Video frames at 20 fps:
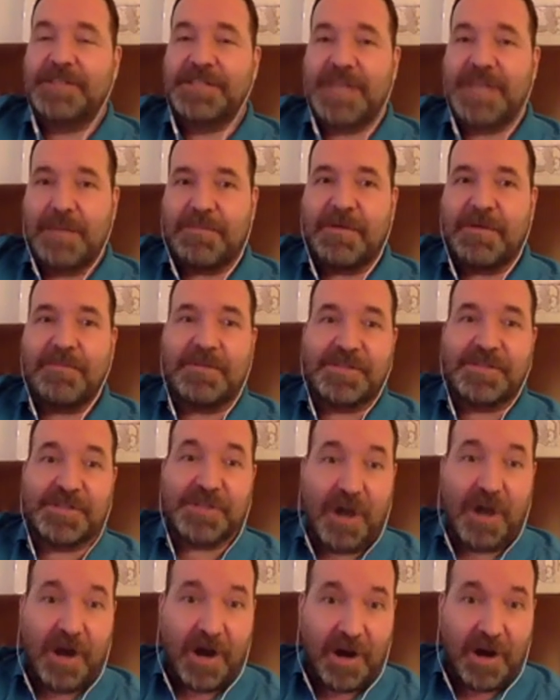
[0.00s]
Debbie
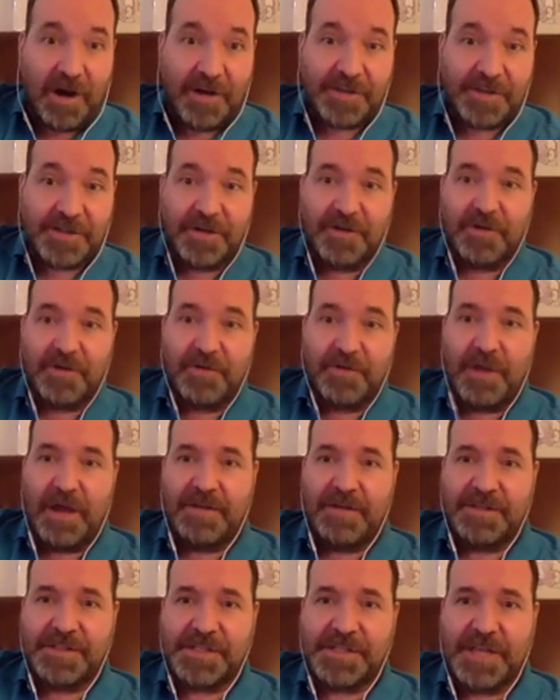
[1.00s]
Mazar turned around
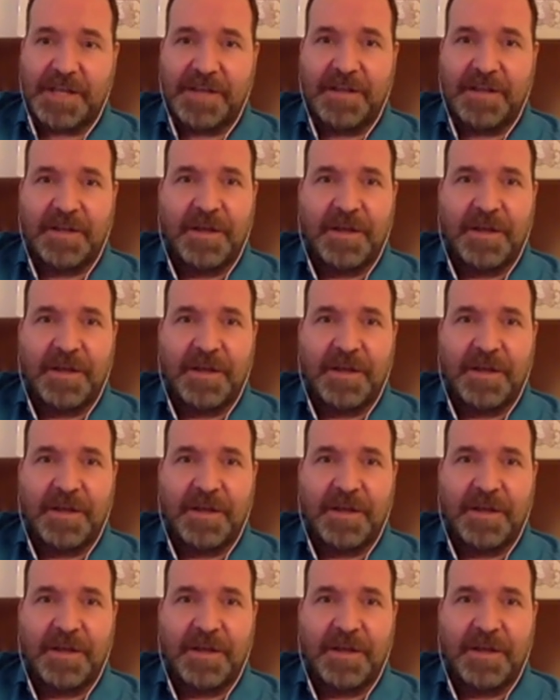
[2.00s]
and said,